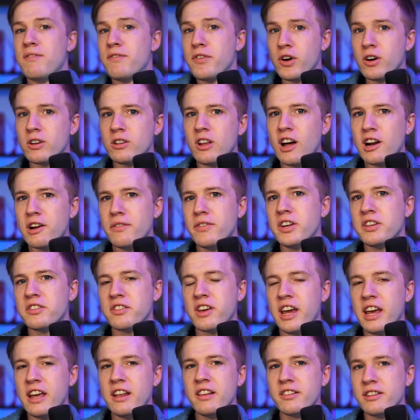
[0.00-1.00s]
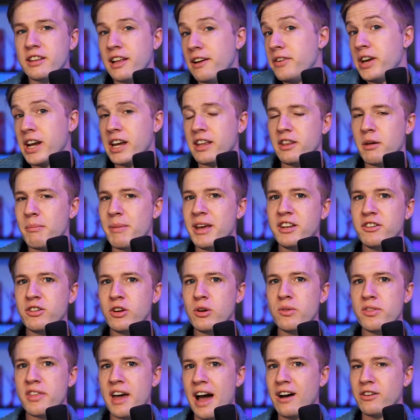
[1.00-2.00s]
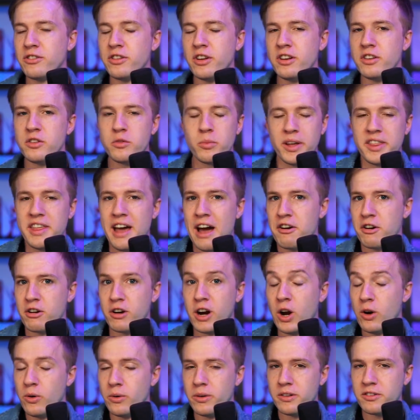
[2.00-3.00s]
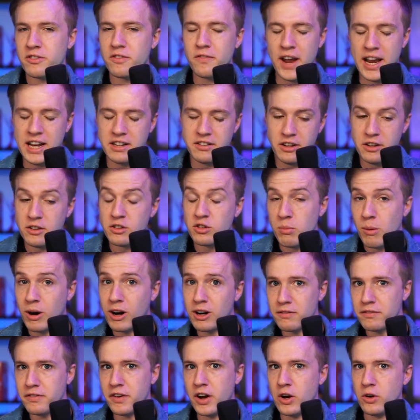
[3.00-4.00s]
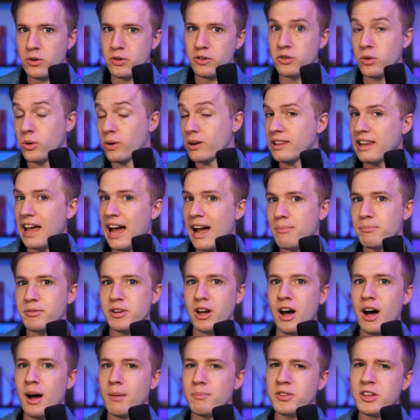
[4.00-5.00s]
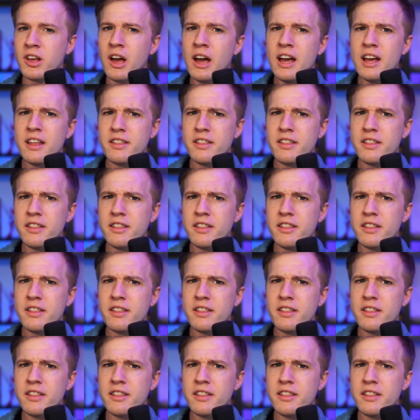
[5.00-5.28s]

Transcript: for a lot of us kids living in the mid-2000s without our own fancy smartphones or laptops,